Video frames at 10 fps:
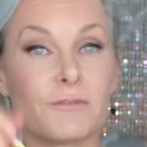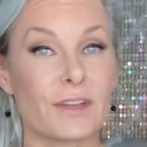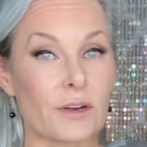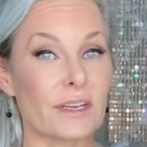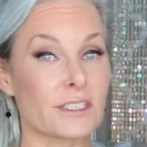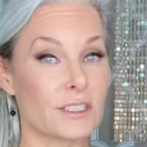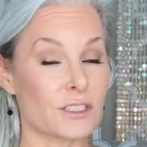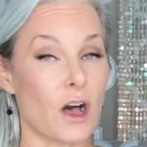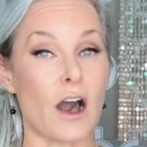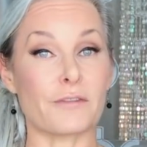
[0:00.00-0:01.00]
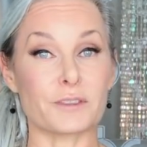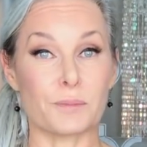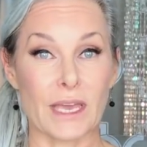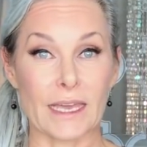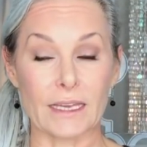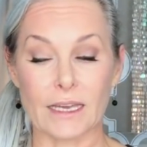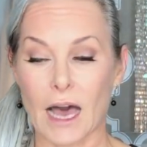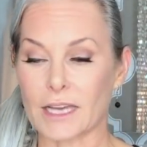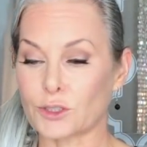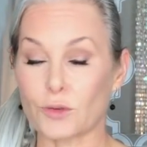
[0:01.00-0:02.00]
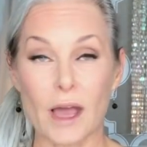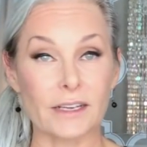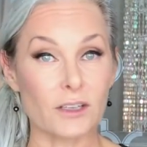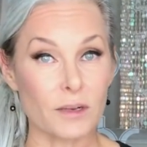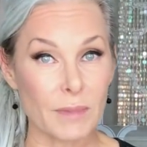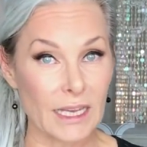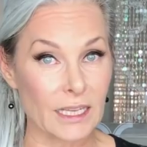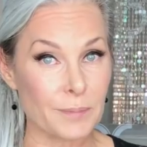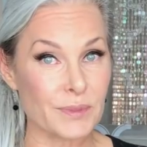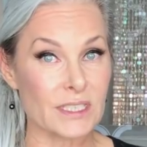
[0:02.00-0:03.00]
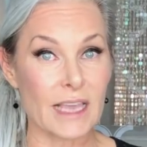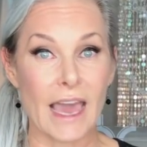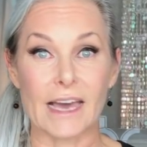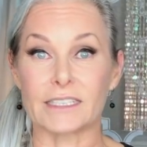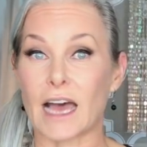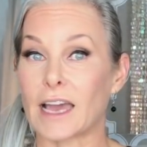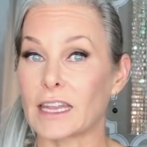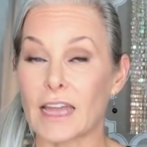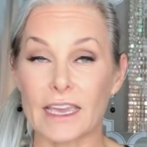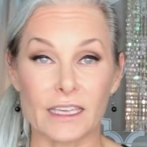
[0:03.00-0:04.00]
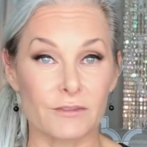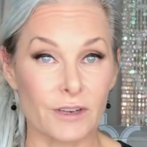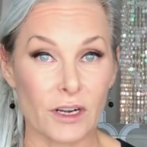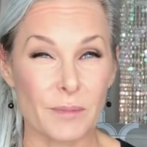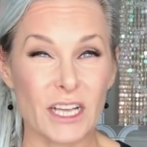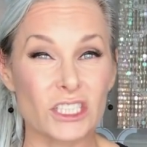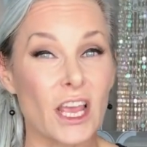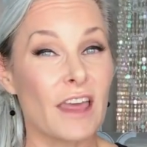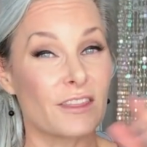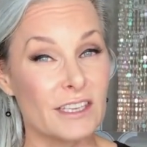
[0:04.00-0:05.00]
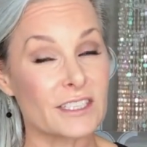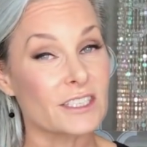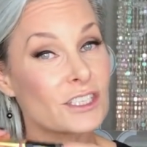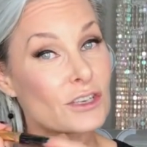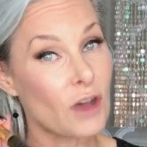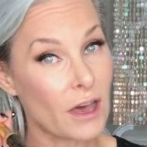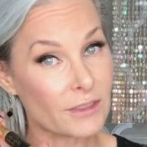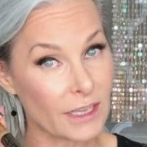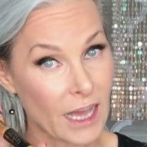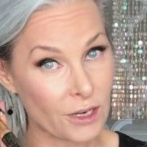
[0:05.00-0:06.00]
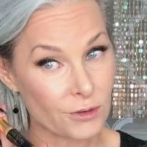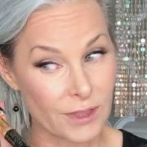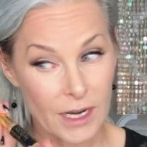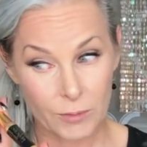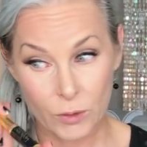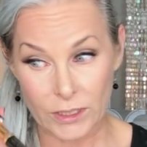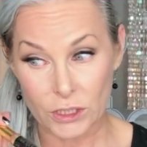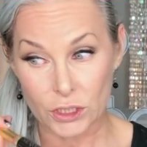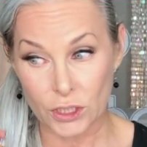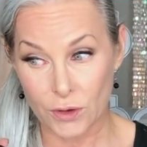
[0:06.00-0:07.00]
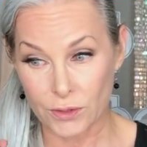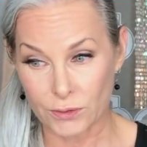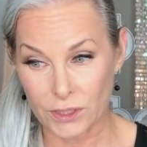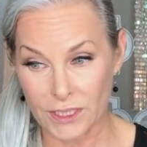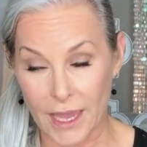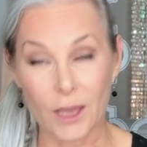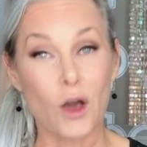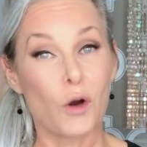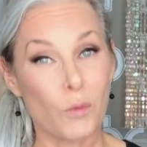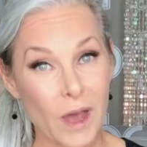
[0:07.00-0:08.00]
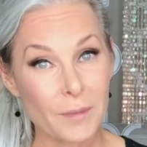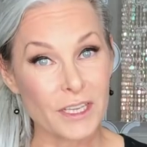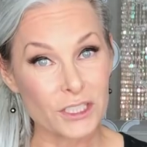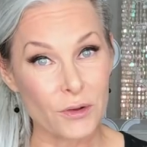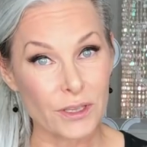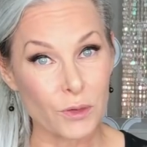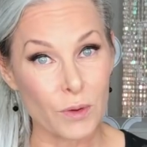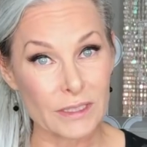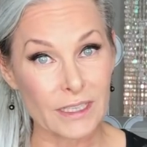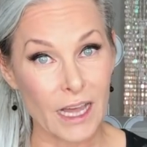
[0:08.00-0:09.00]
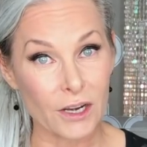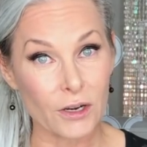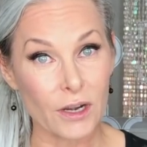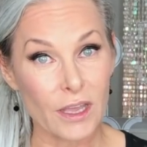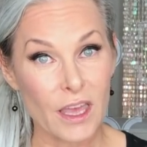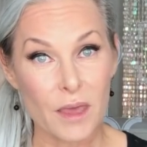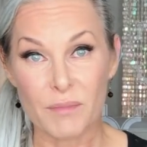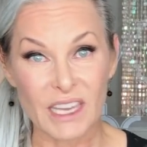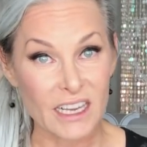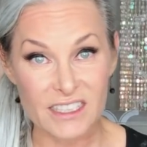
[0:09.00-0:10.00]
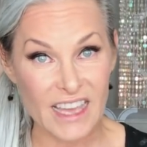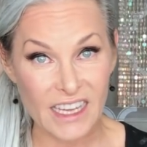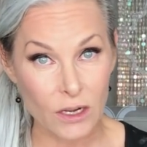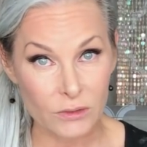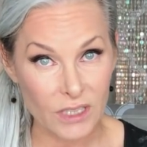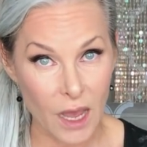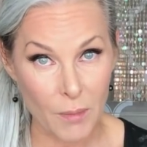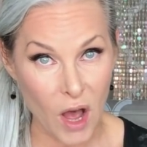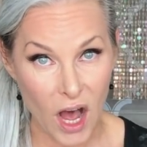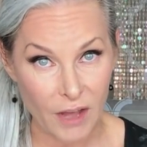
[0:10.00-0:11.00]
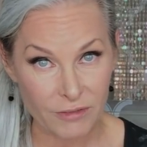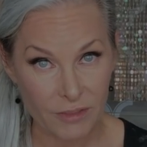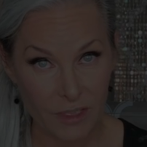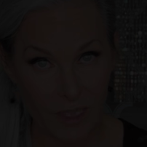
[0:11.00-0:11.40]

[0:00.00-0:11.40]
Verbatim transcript: a very soft pink. I tried it on my lips and I like it very much. This is not the color that I'm going to show you today. Why am I showing you one color? Because they don't come off.